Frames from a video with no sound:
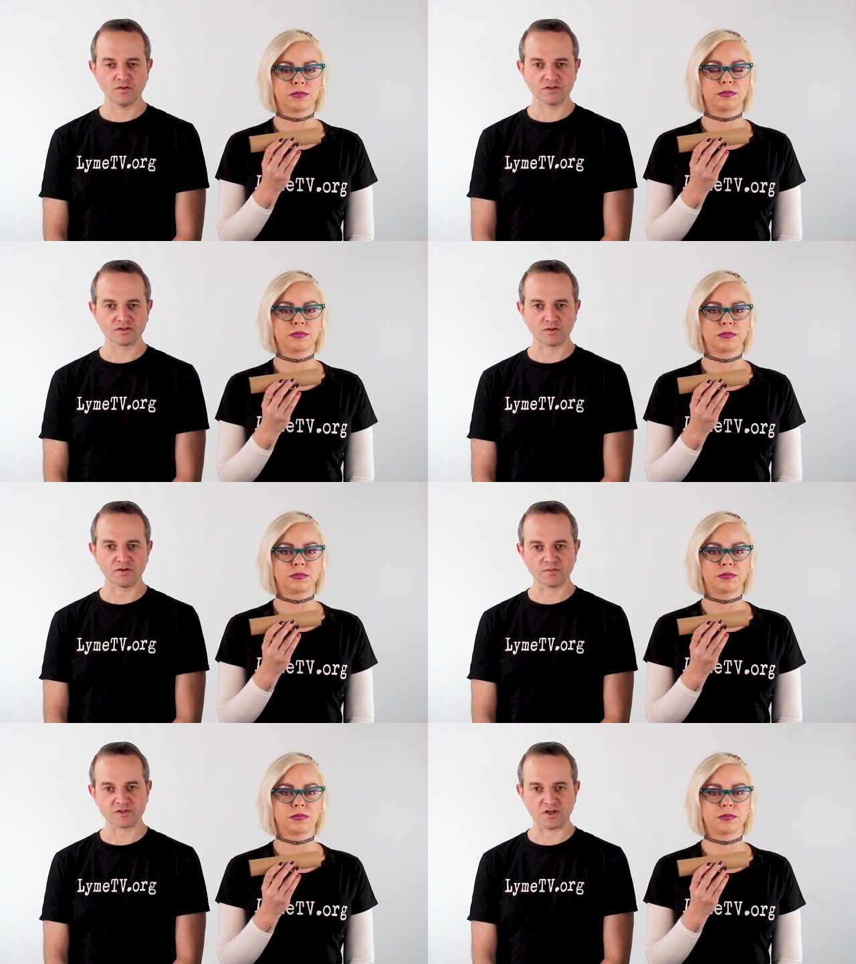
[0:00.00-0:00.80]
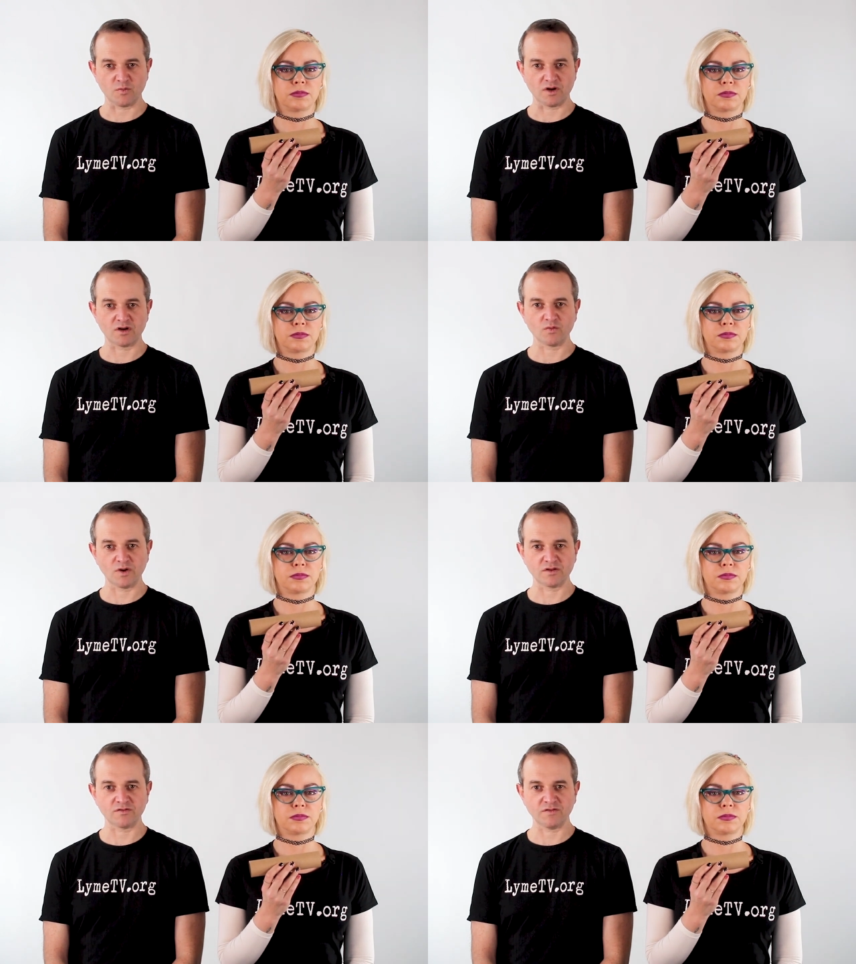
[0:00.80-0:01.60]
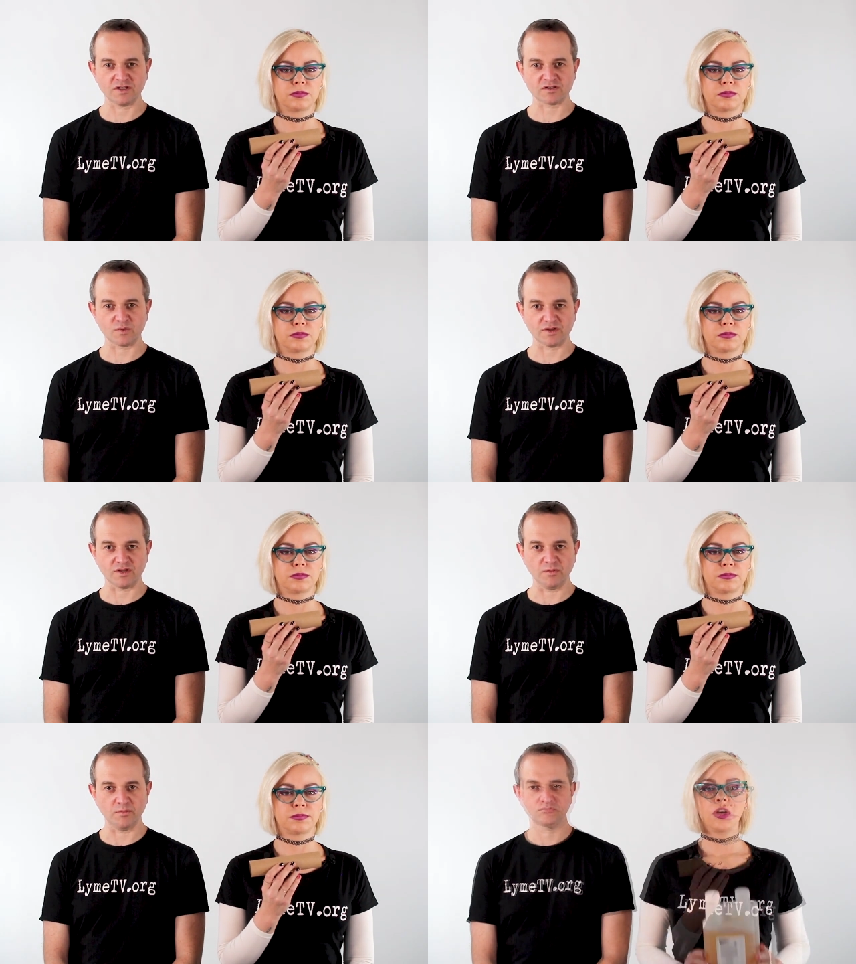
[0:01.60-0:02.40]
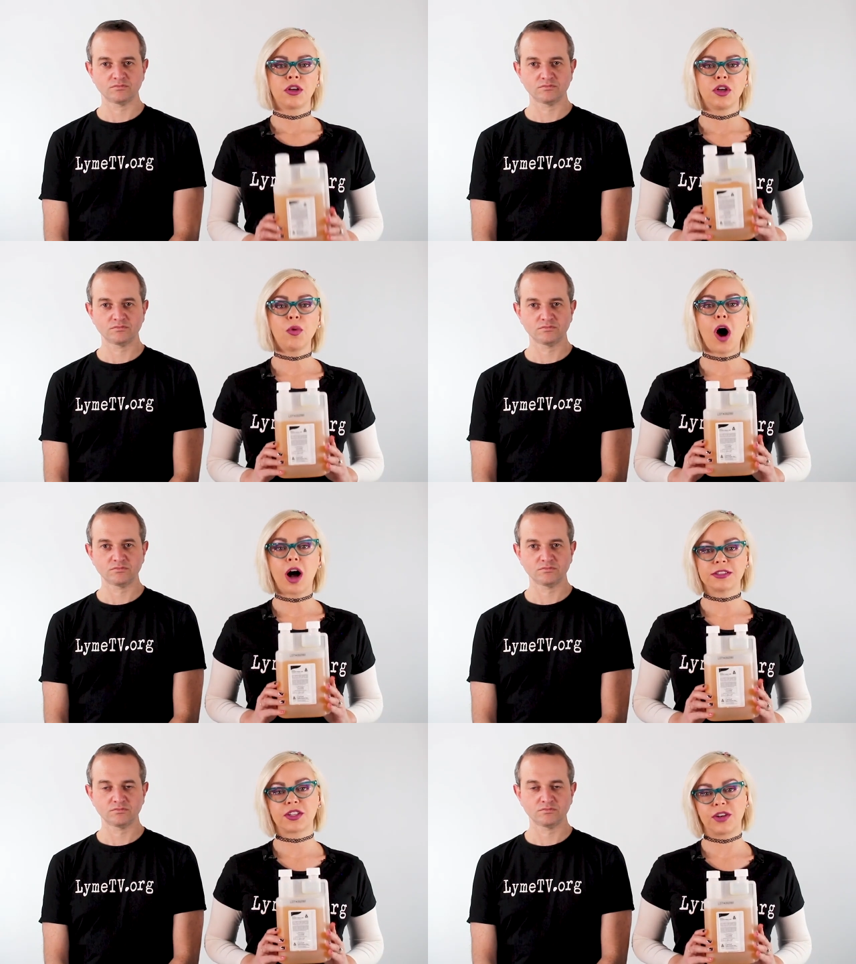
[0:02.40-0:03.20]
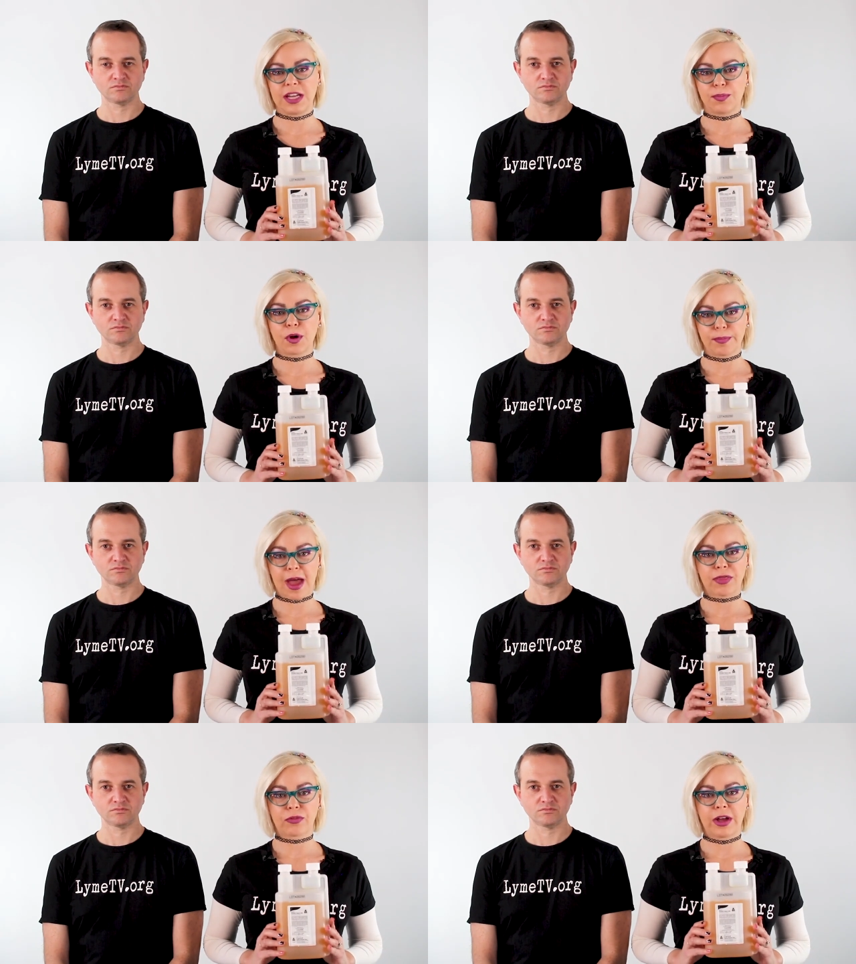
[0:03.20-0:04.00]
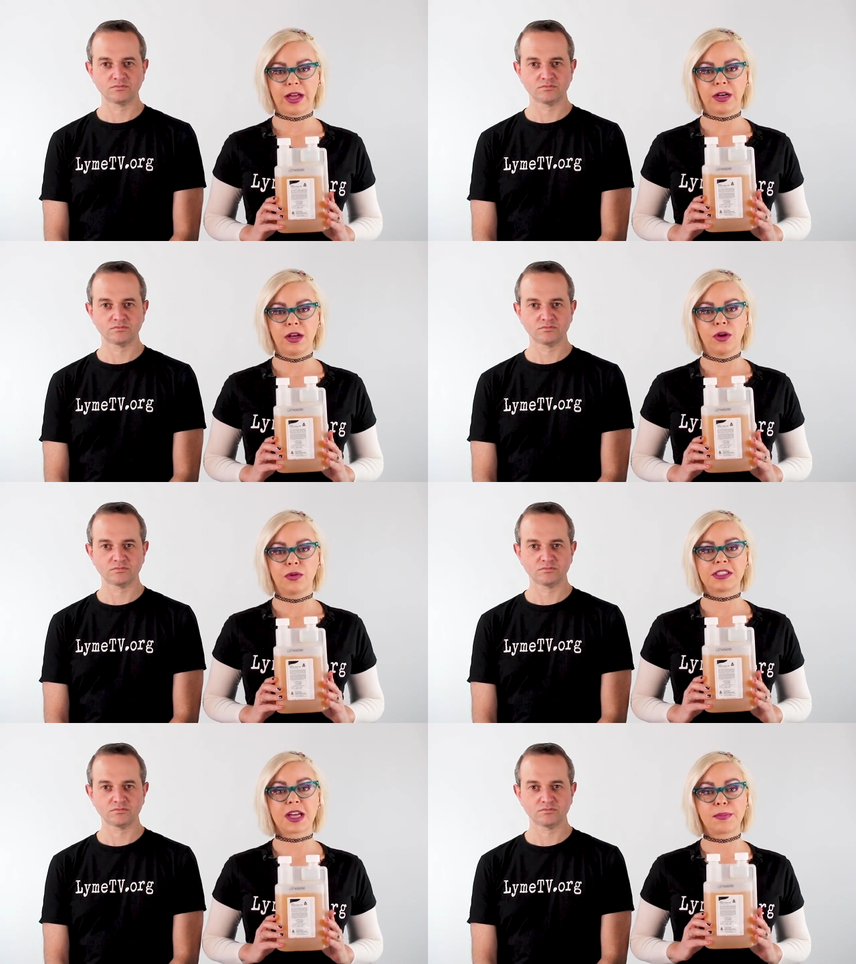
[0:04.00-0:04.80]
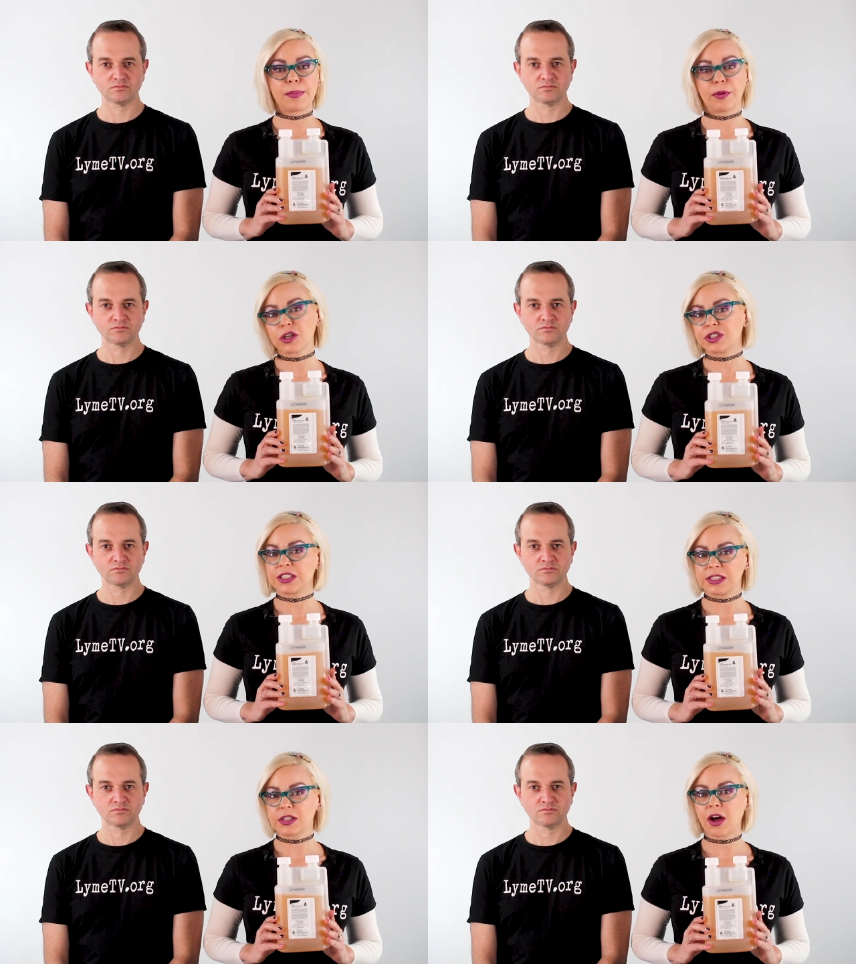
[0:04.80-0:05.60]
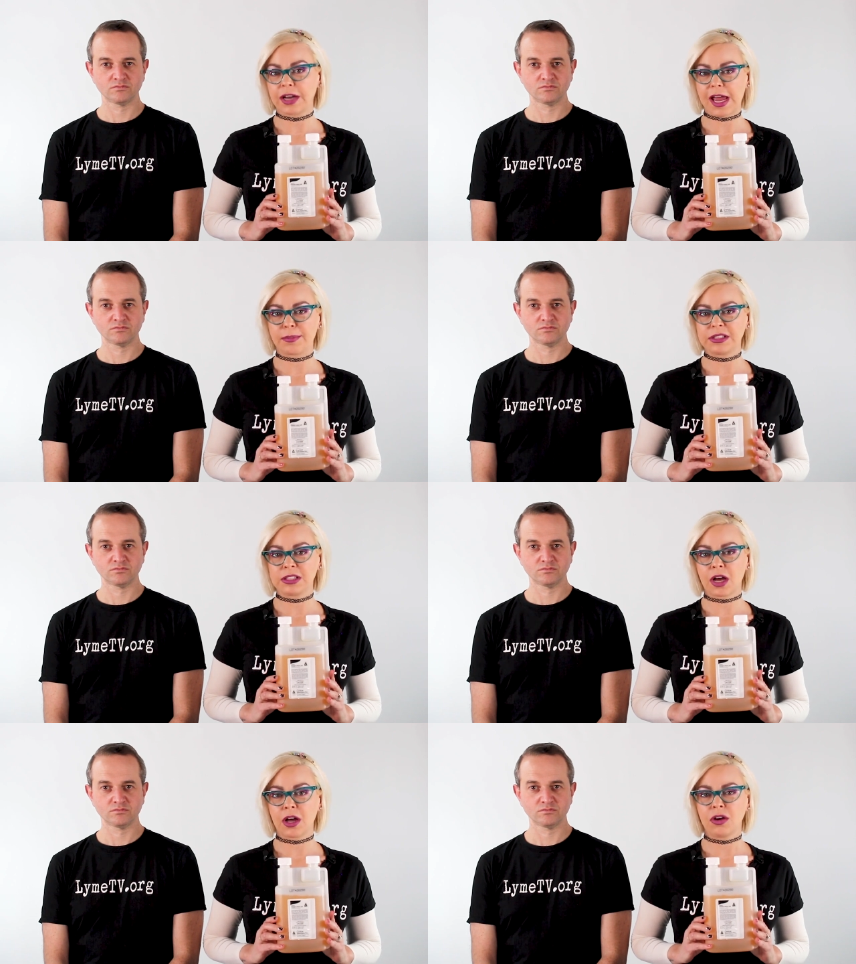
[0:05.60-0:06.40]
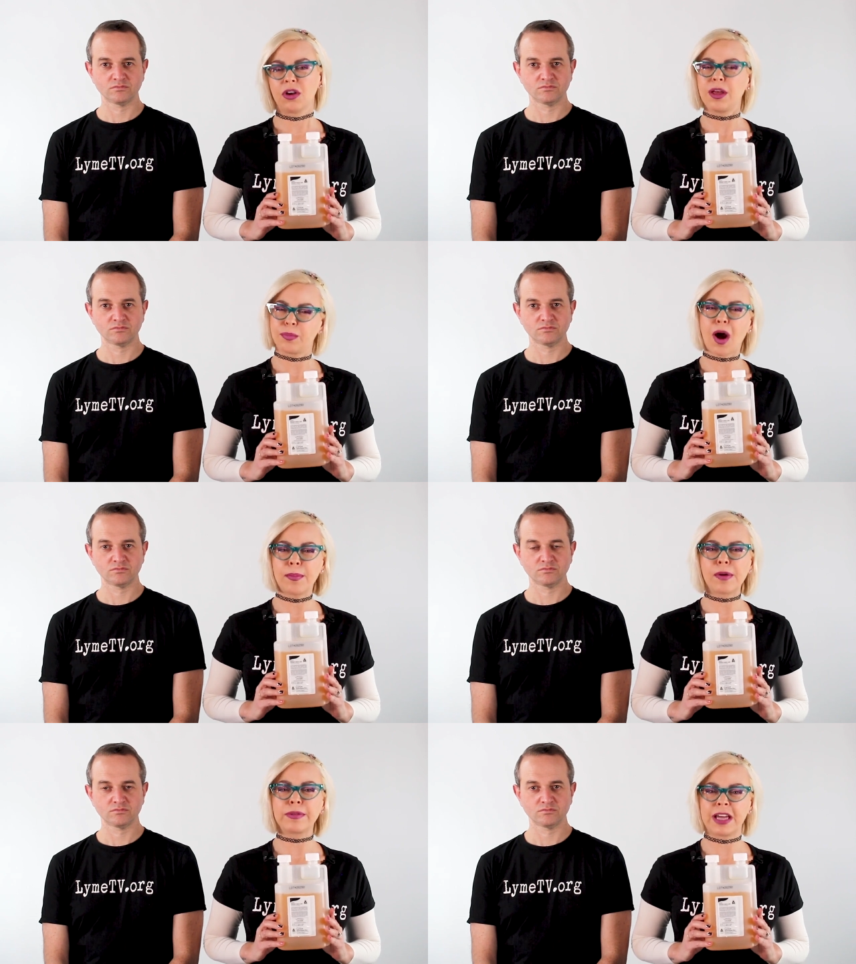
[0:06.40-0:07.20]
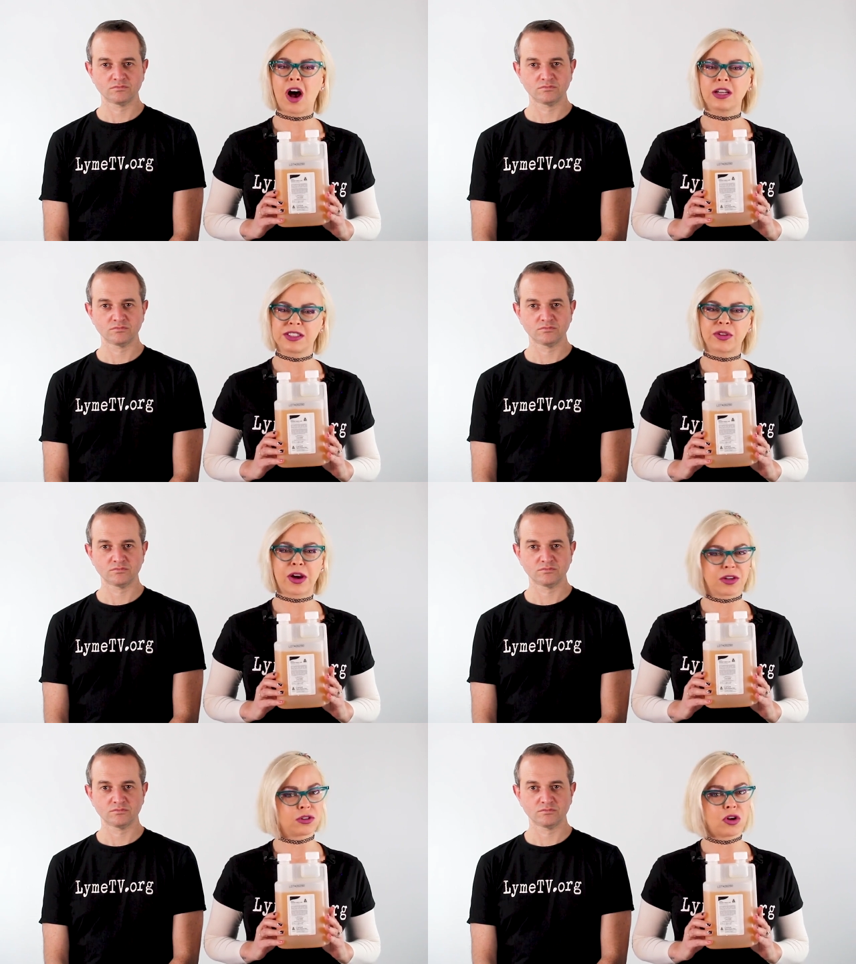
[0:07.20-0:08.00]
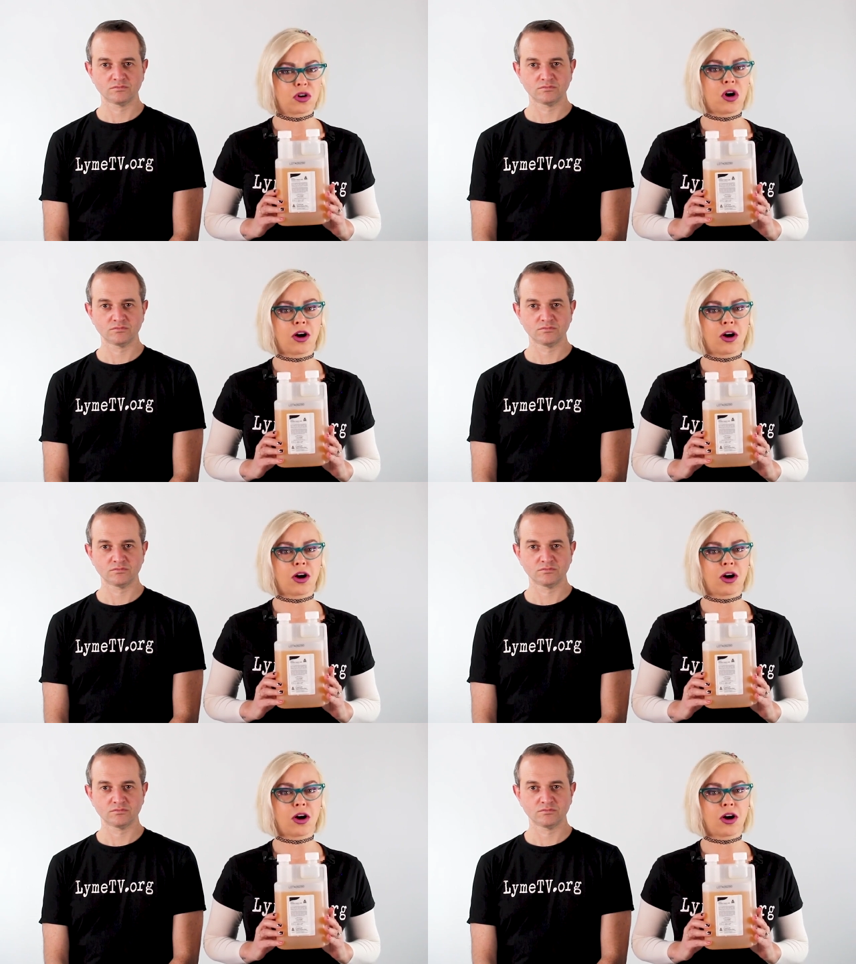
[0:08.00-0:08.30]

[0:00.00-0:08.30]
Speaker 1: You can store them somewhere when you're finished with them.
Speaker 2: You will also need permethrin, which can be purchased on Amazon and probably also at your local